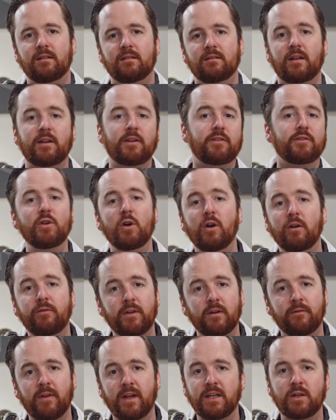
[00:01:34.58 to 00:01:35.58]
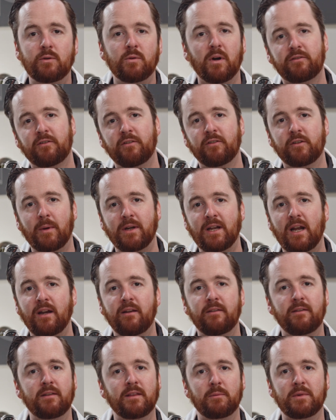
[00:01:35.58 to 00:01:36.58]
Let us know if you have any questions about
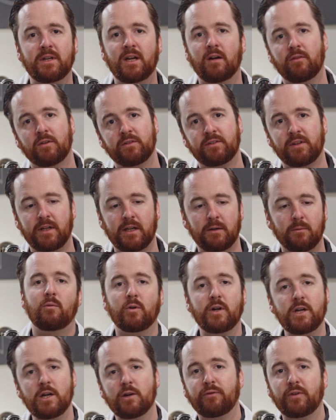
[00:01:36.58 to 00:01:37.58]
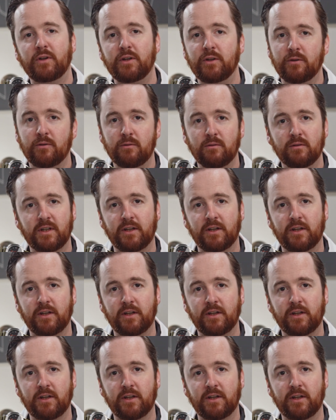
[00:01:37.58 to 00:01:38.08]
anything that we covered today. We're here for you.